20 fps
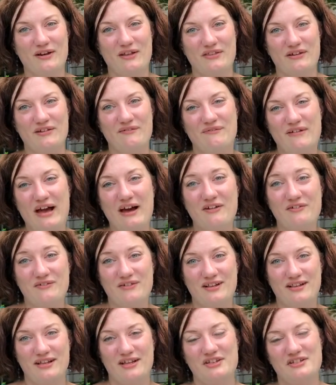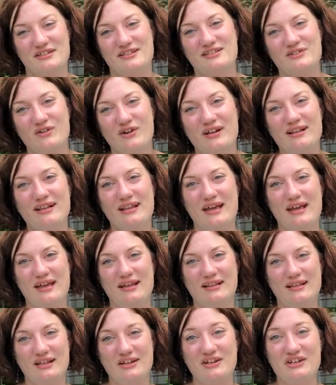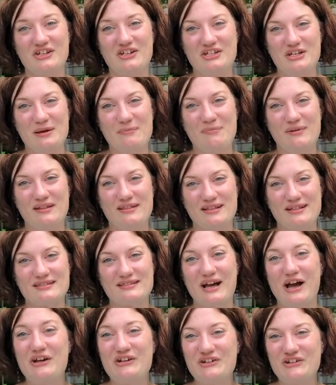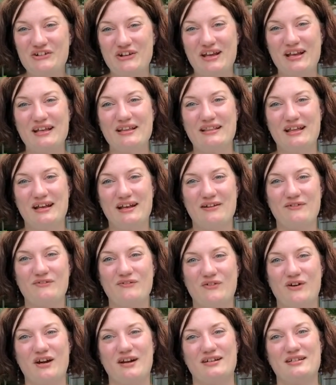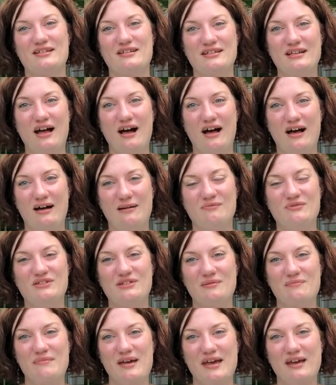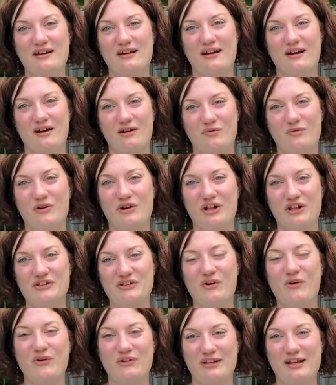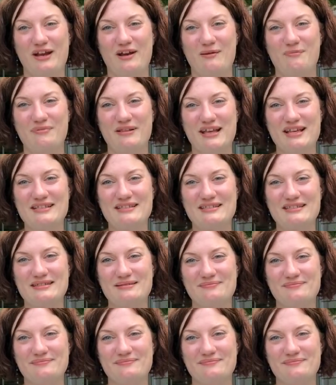whether vowed religious or lay leadership in this country, that have worked to make our world a holier place.